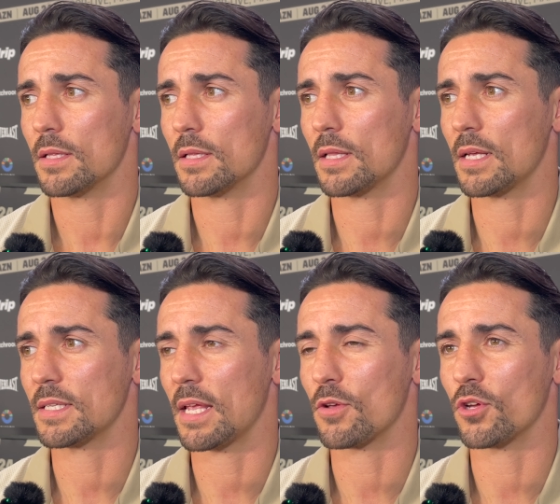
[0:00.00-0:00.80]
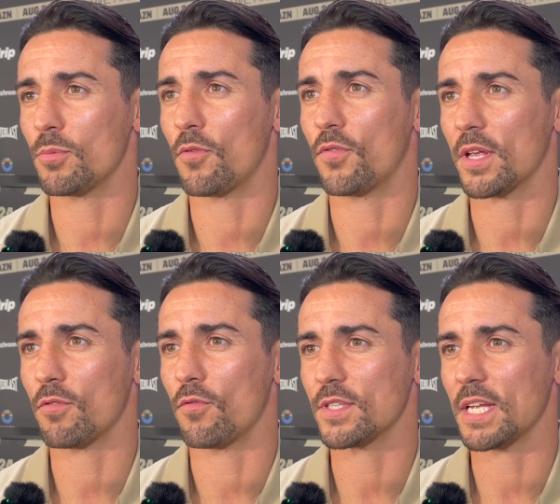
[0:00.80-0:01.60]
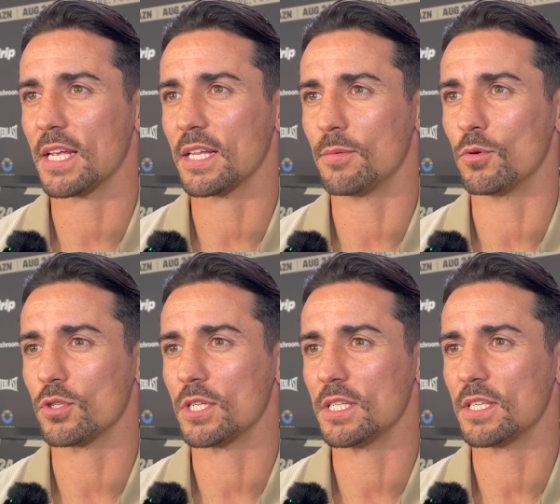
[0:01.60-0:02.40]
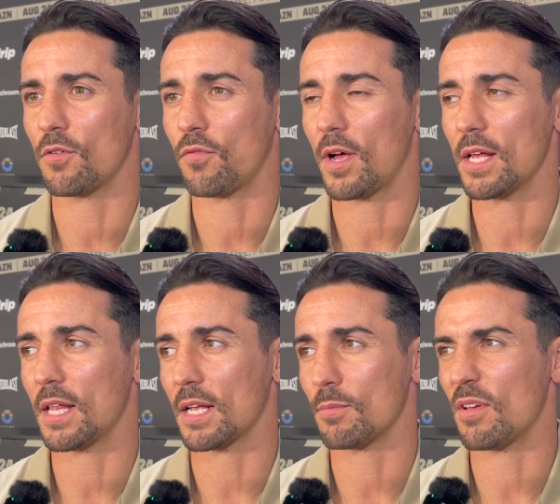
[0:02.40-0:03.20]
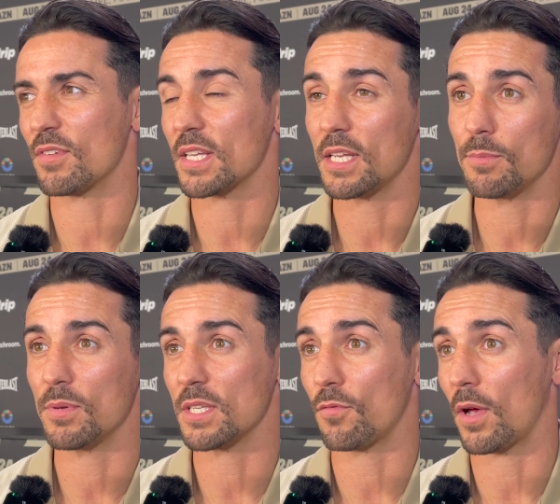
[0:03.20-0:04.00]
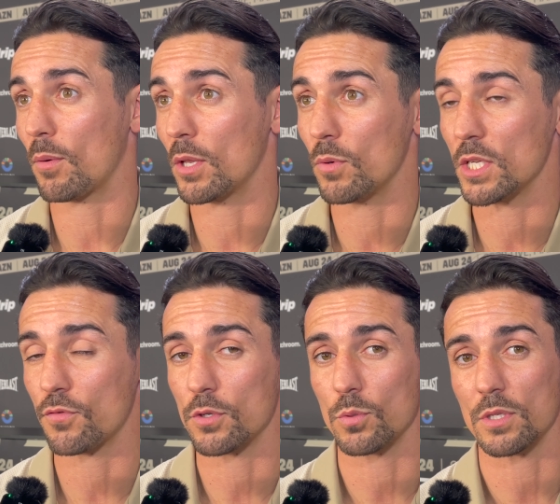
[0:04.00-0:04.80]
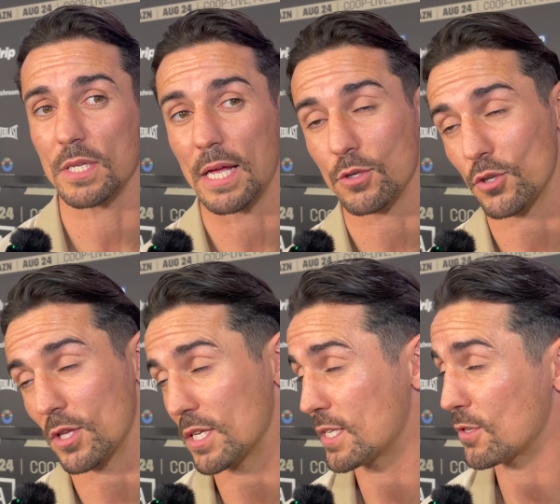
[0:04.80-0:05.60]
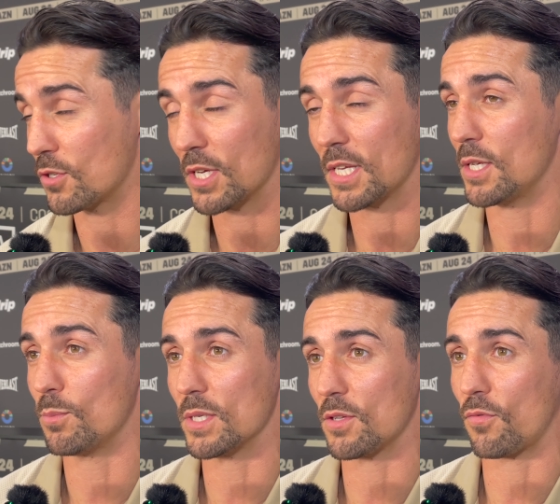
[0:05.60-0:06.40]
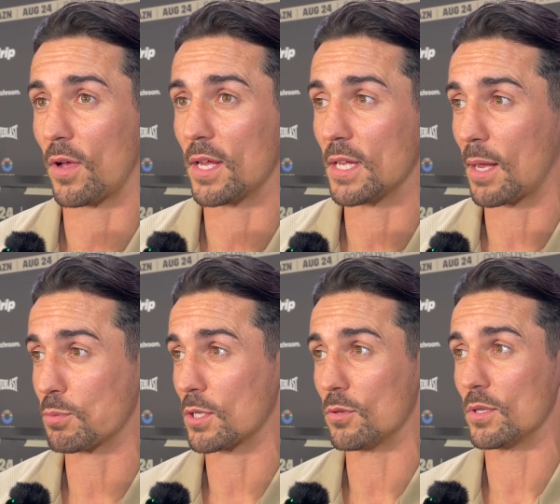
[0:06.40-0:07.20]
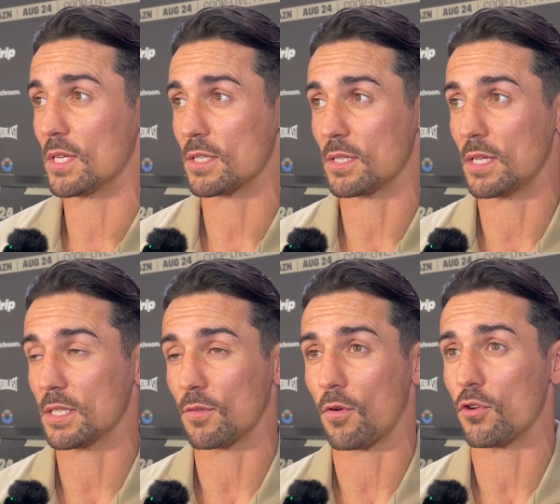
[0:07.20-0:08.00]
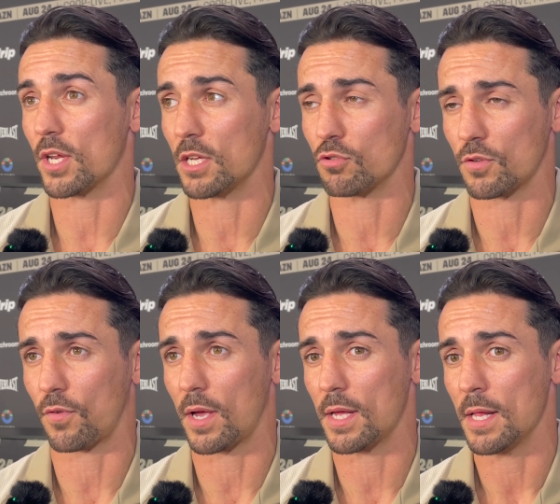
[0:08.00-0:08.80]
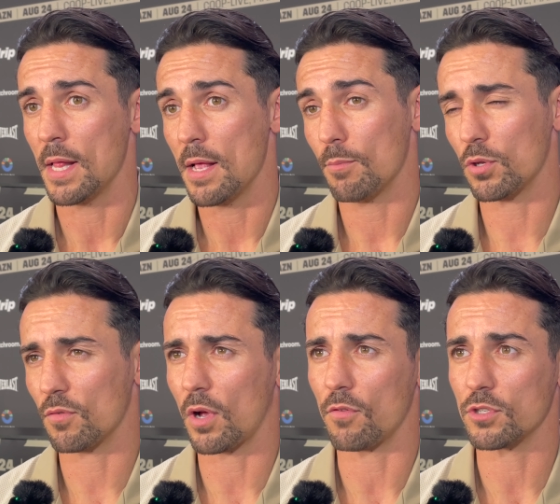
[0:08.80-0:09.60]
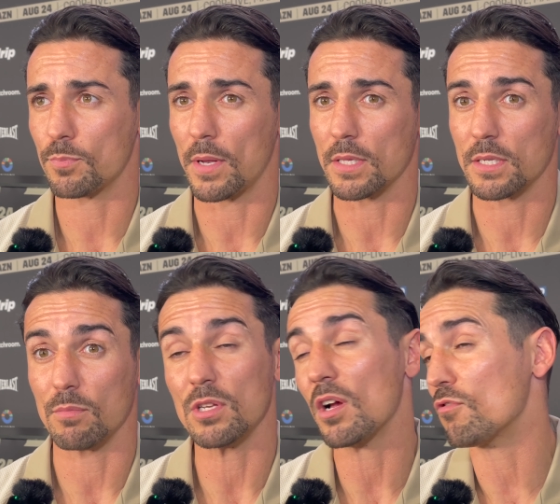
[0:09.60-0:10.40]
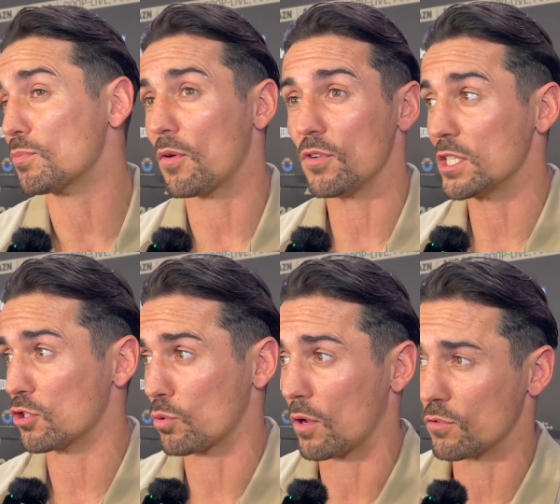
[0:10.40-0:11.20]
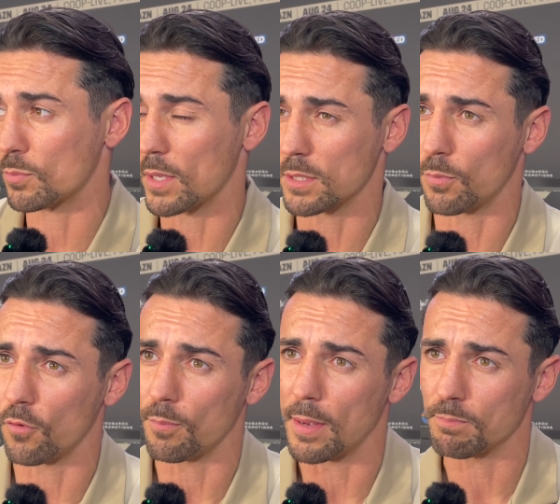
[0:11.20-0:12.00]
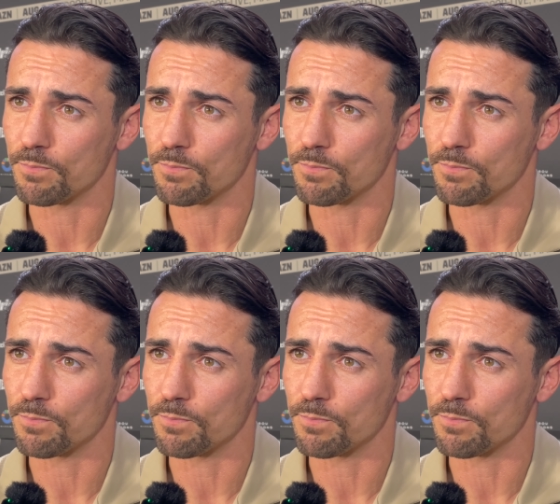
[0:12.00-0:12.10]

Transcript: like you say, he could have been forgiven for taking a much easier fight, like a bit of a keep busy fight where he waits for his world title shot. This isn't a keep busy fight, absolutely isn't. It's a very dangerous fight, but you've got to respect him and you've got to respect Regis as well, respect to both men.